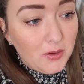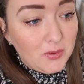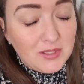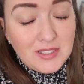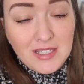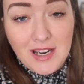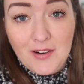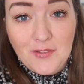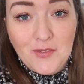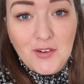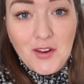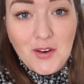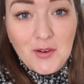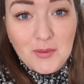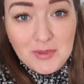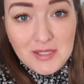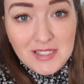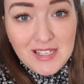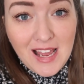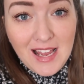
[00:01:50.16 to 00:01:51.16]
who's now running
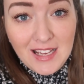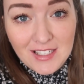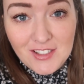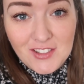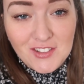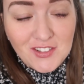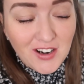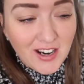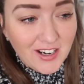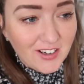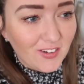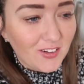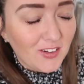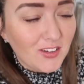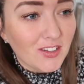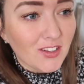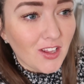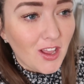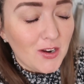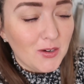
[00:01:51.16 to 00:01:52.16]
upstairs trying on
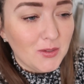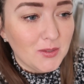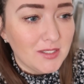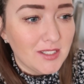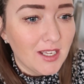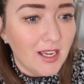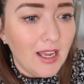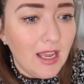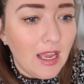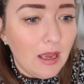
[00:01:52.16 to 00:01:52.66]
clothes,